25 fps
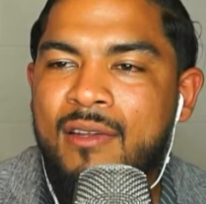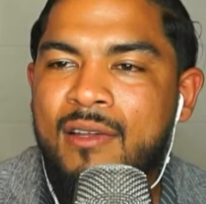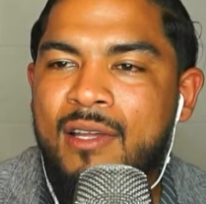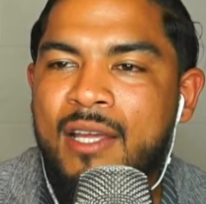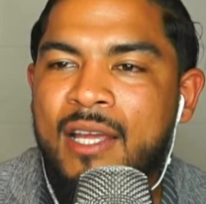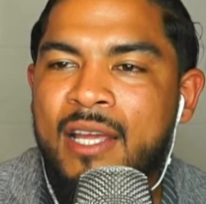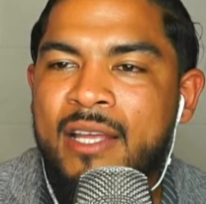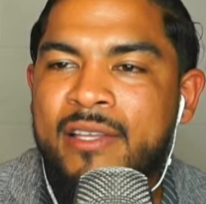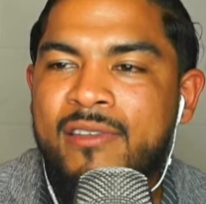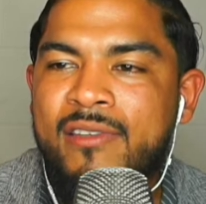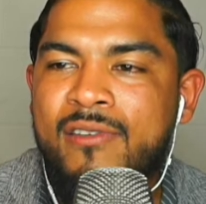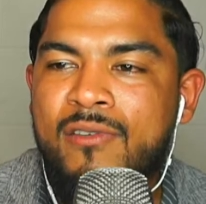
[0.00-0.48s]

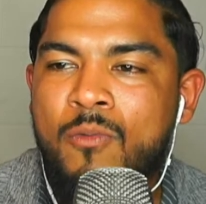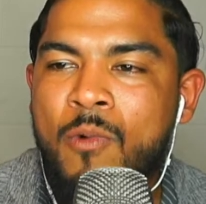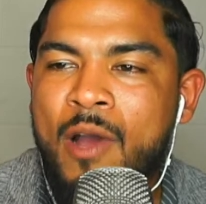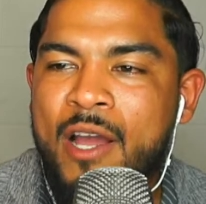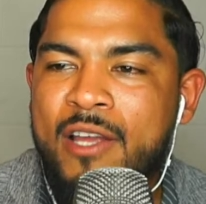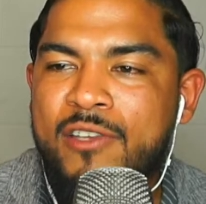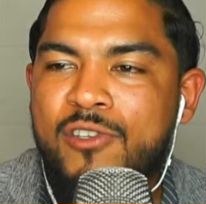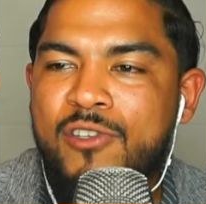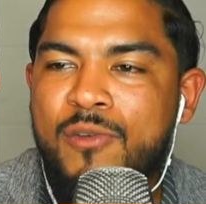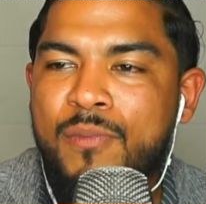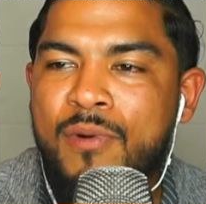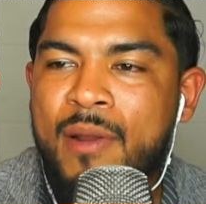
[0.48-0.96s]
It's white
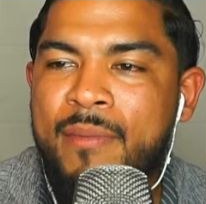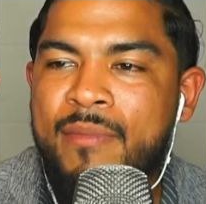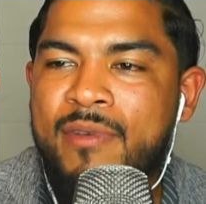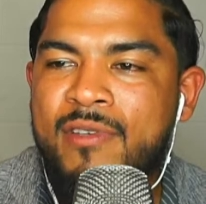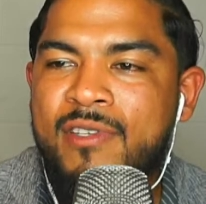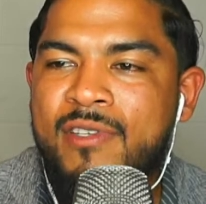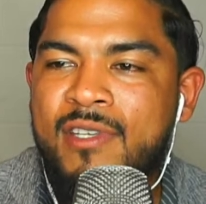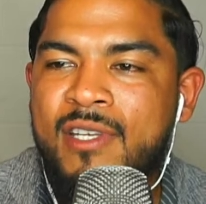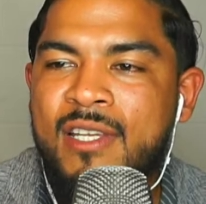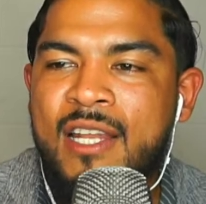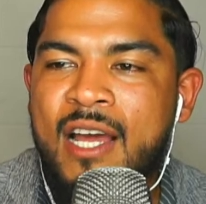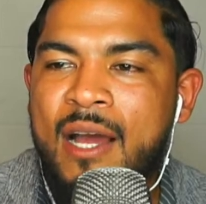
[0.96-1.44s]

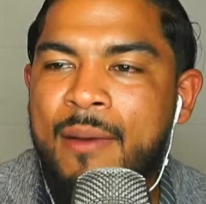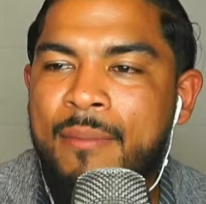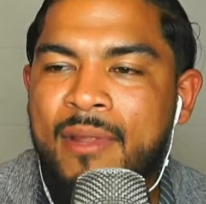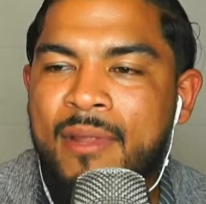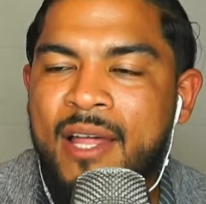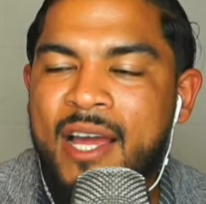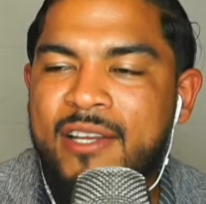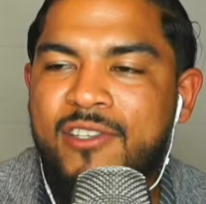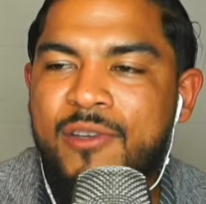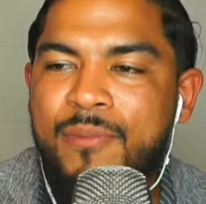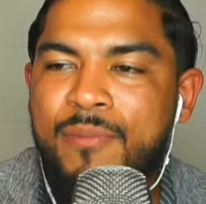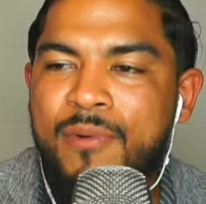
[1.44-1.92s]
supremacy, not
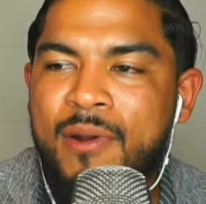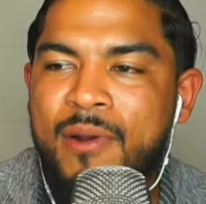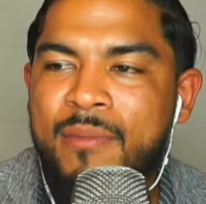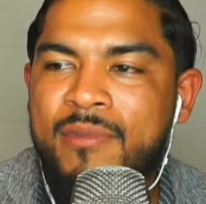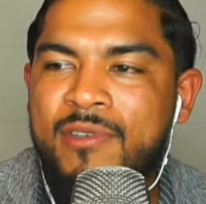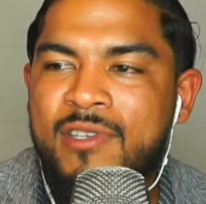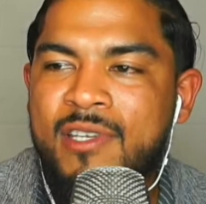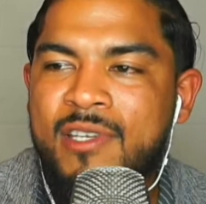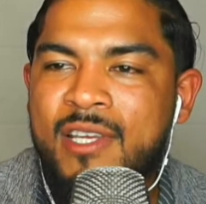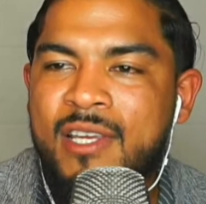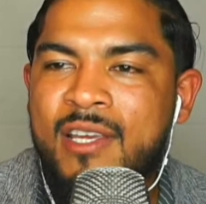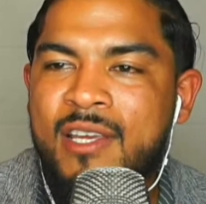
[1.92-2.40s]
black
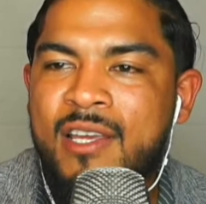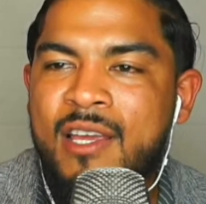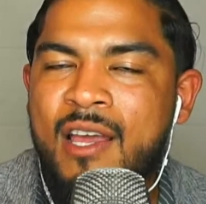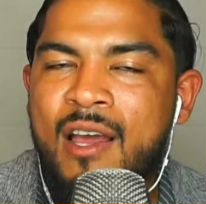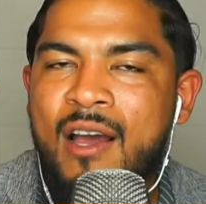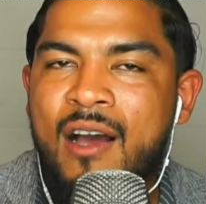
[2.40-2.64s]
supremacy.